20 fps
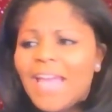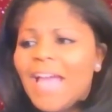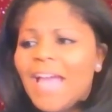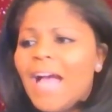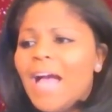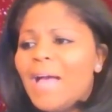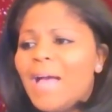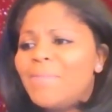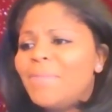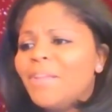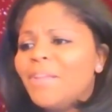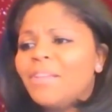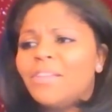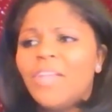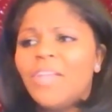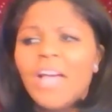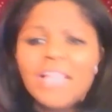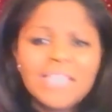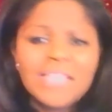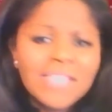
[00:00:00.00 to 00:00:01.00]
Um,
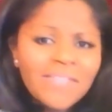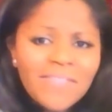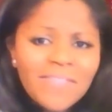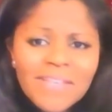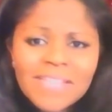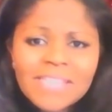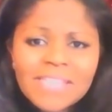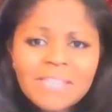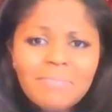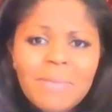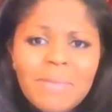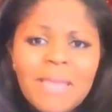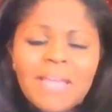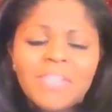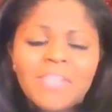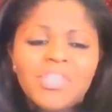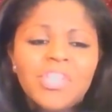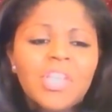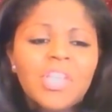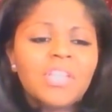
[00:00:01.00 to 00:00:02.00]
lots of
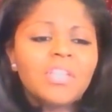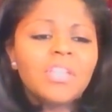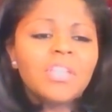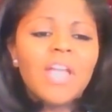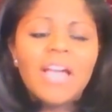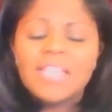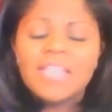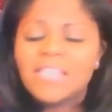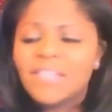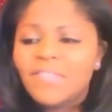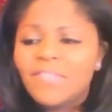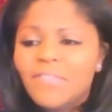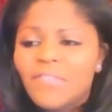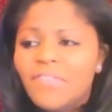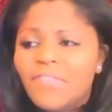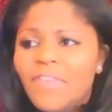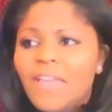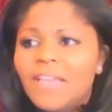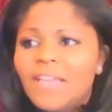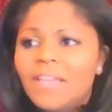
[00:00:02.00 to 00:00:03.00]
expansion, lots of
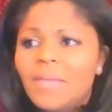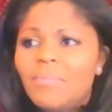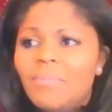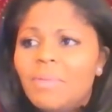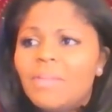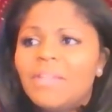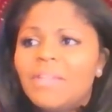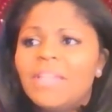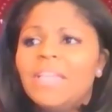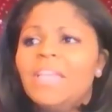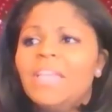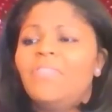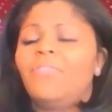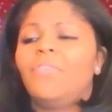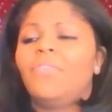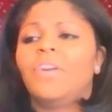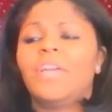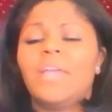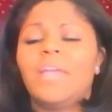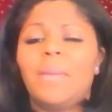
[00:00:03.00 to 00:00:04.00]
availability
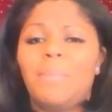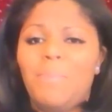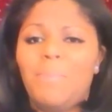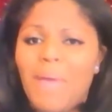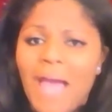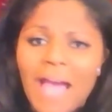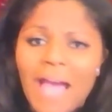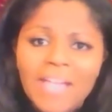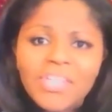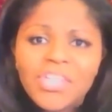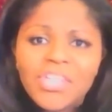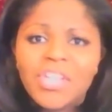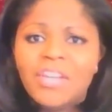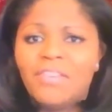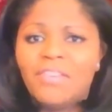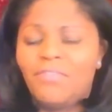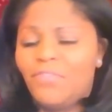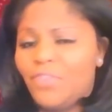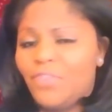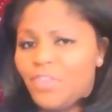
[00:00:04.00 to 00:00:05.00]
for compassion
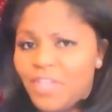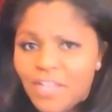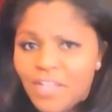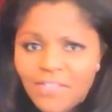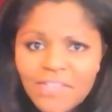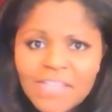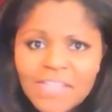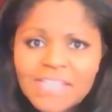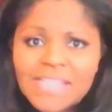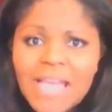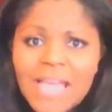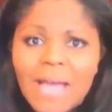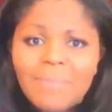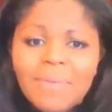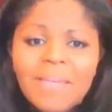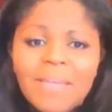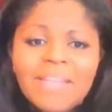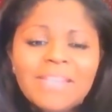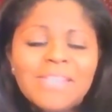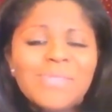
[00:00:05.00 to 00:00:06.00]
and forgiveness
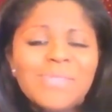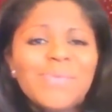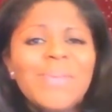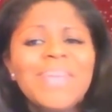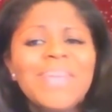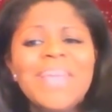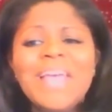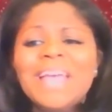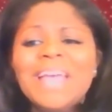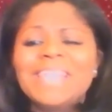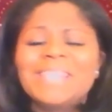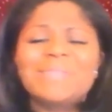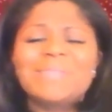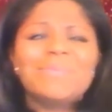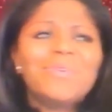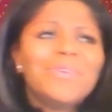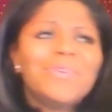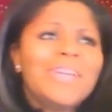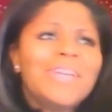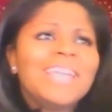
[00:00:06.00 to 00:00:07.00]
happening this week.
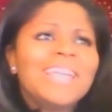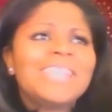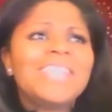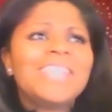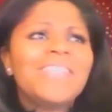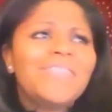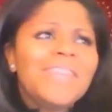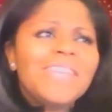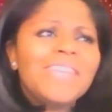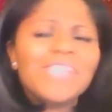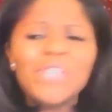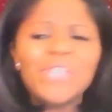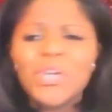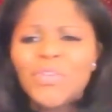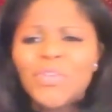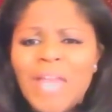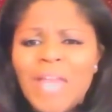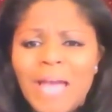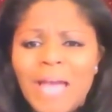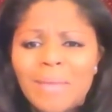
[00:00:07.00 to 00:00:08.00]
Some creativity.
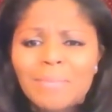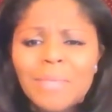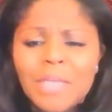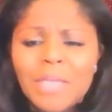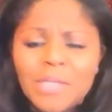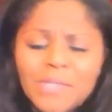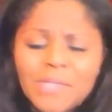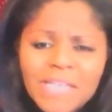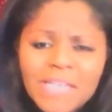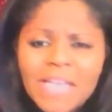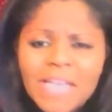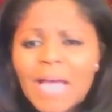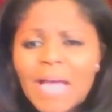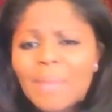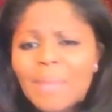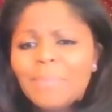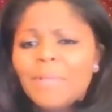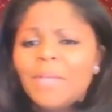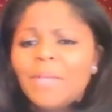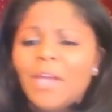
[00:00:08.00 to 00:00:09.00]
Turn that music
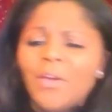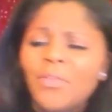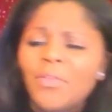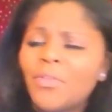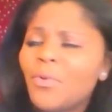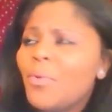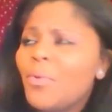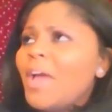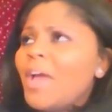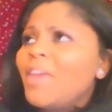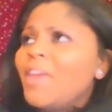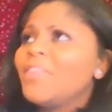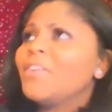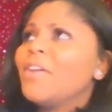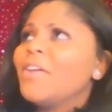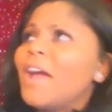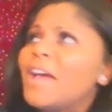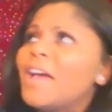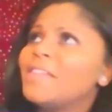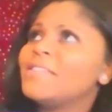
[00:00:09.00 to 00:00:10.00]
up. You know, the weather
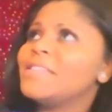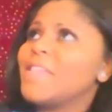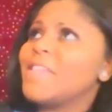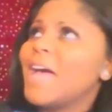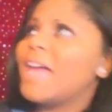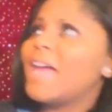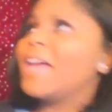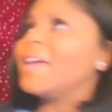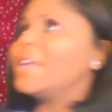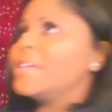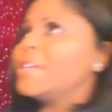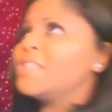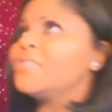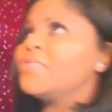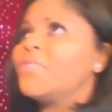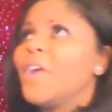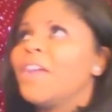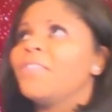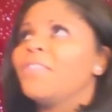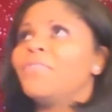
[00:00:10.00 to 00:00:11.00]
outside is
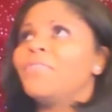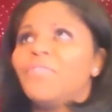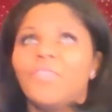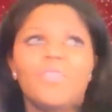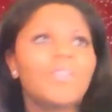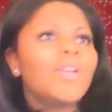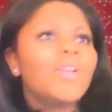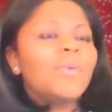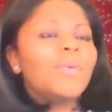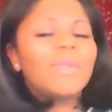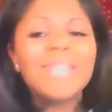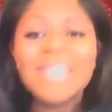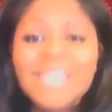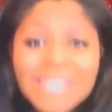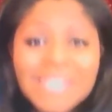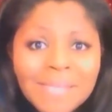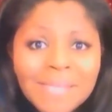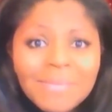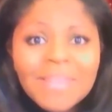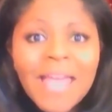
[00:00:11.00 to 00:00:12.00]
frightful. We need
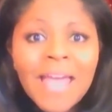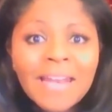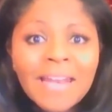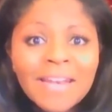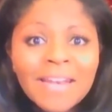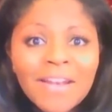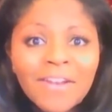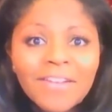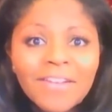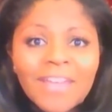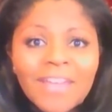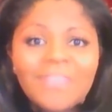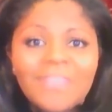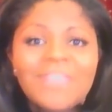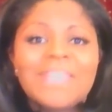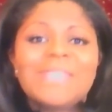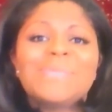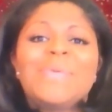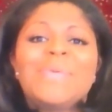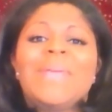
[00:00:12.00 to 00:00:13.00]
some of that in our life
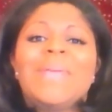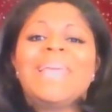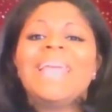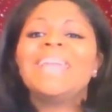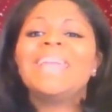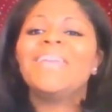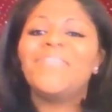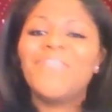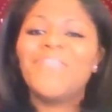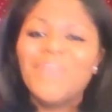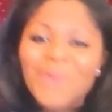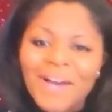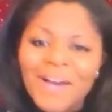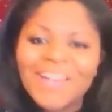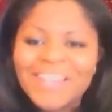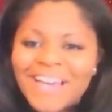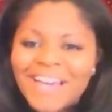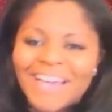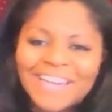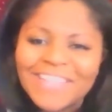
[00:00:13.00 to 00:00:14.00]
this week. And if you
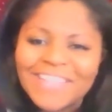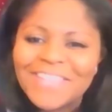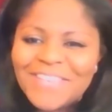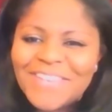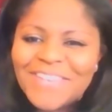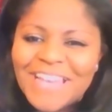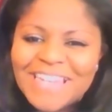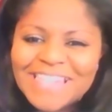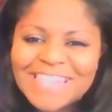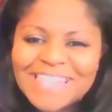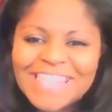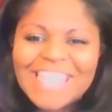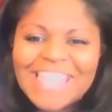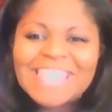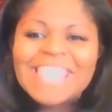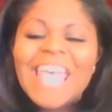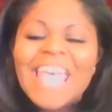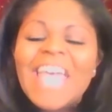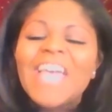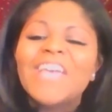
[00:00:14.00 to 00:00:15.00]
are not in the United
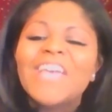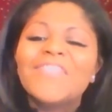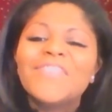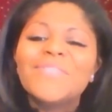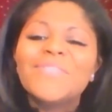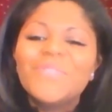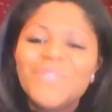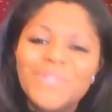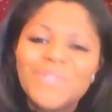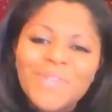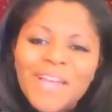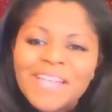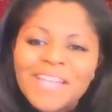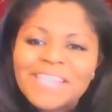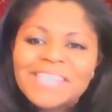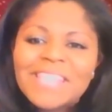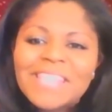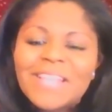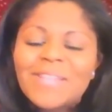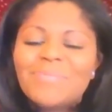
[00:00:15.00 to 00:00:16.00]
States, if you do not
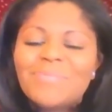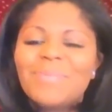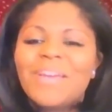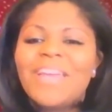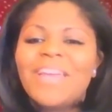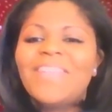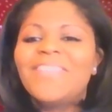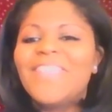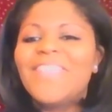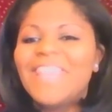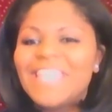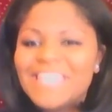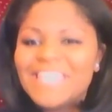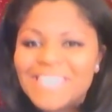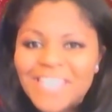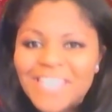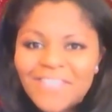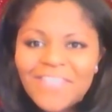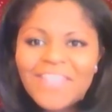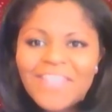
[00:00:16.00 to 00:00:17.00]
celebrate
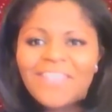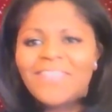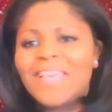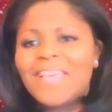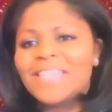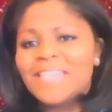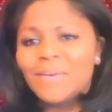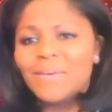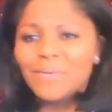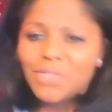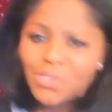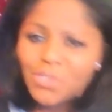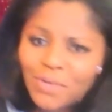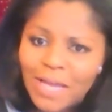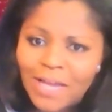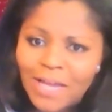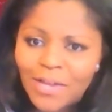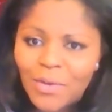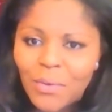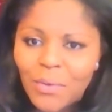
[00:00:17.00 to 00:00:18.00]
Thanksgiving, if that's not what you
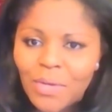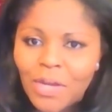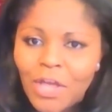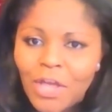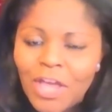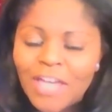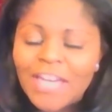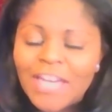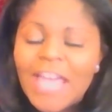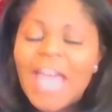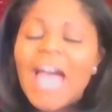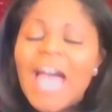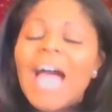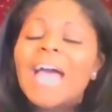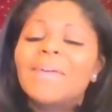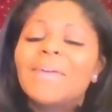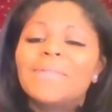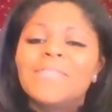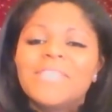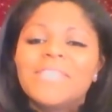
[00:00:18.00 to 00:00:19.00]
got going on,
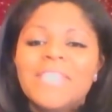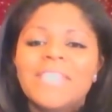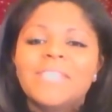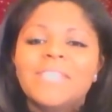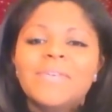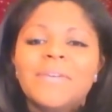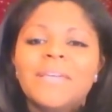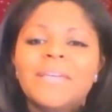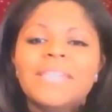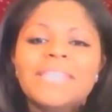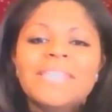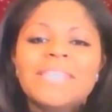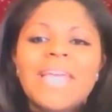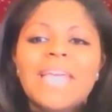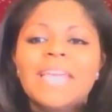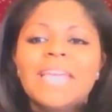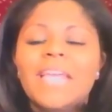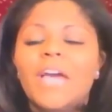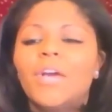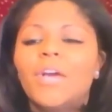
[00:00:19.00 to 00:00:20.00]
I would just like to
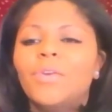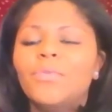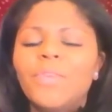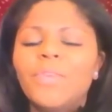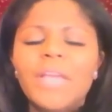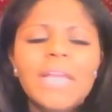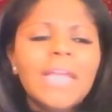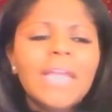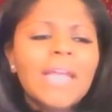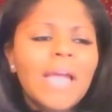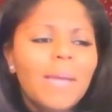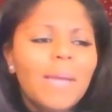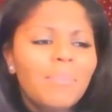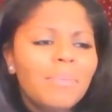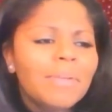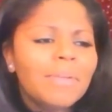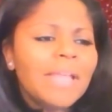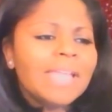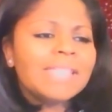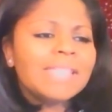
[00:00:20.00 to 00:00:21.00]
extend a greeting, a
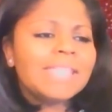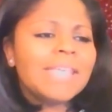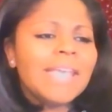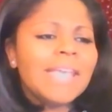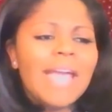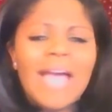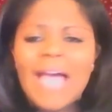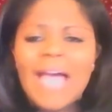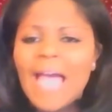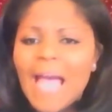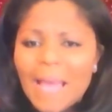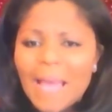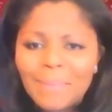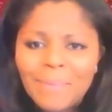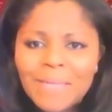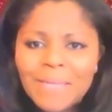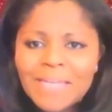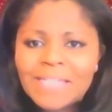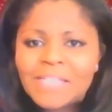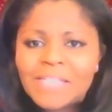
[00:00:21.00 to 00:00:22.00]
blessing, a
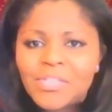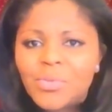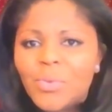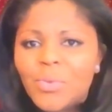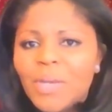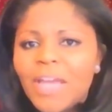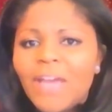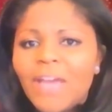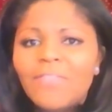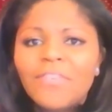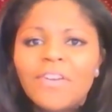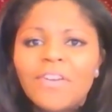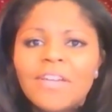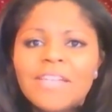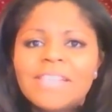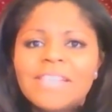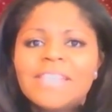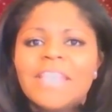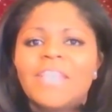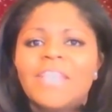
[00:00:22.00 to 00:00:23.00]
happiness to whatever it
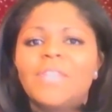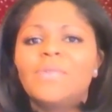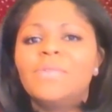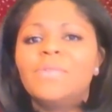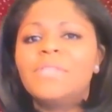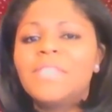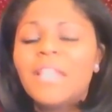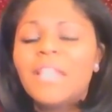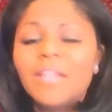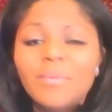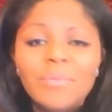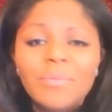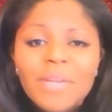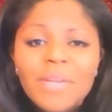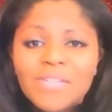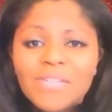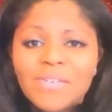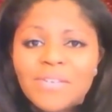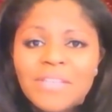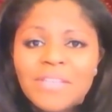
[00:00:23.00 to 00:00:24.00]
is that you celebrate
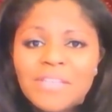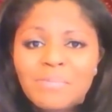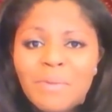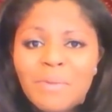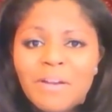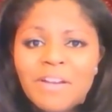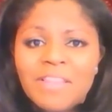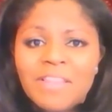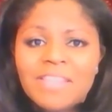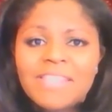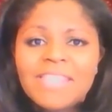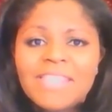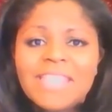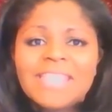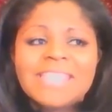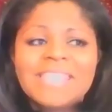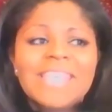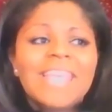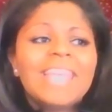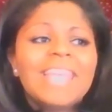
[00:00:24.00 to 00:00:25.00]
during this part of the
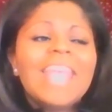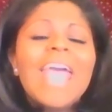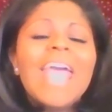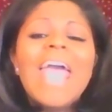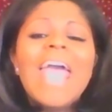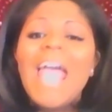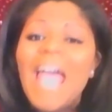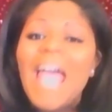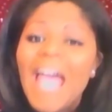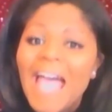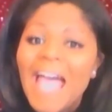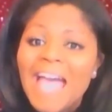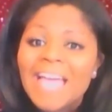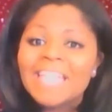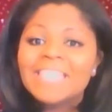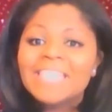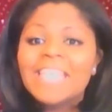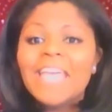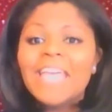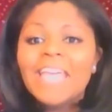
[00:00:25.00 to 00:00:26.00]
season
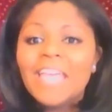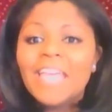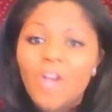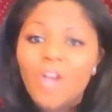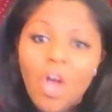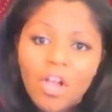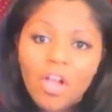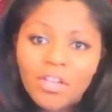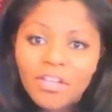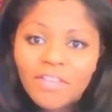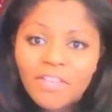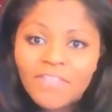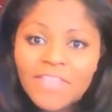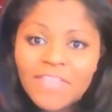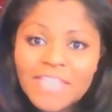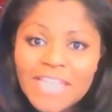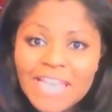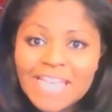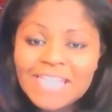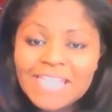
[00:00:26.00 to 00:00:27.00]
and in all of the
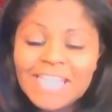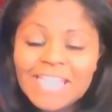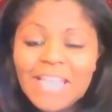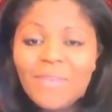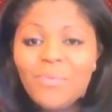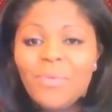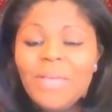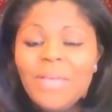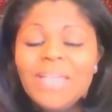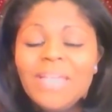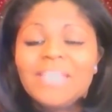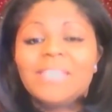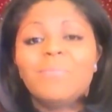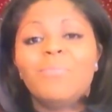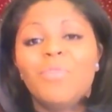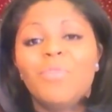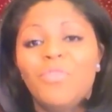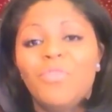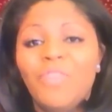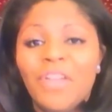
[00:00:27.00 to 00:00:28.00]
days and weeks
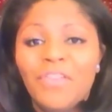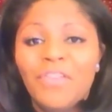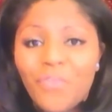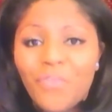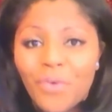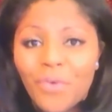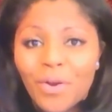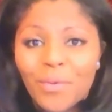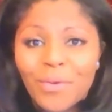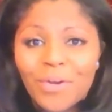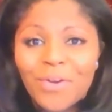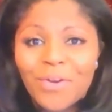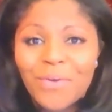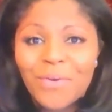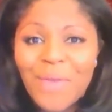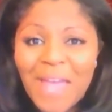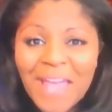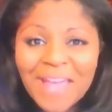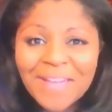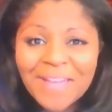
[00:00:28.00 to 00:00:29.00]
moving forward,
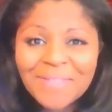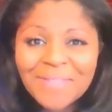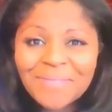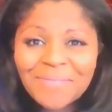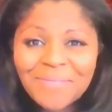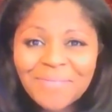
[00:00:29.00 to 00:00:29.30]
okay?